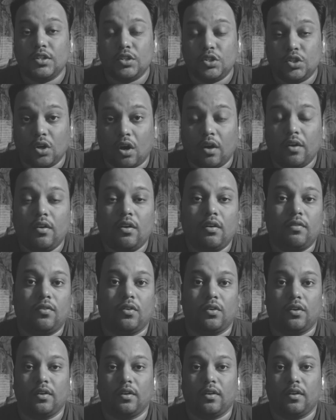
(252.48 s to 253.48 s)
genre of
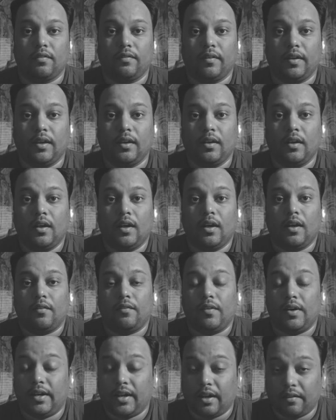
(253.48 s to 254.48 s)
photography
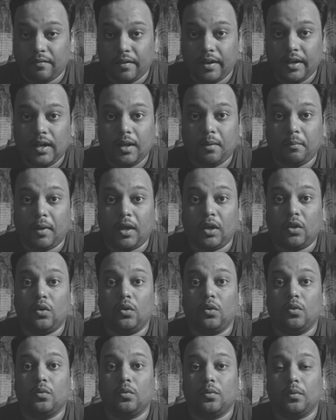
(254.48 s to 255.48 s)
will definitely make
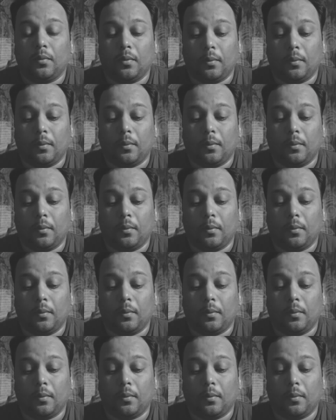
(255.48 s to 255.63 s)
you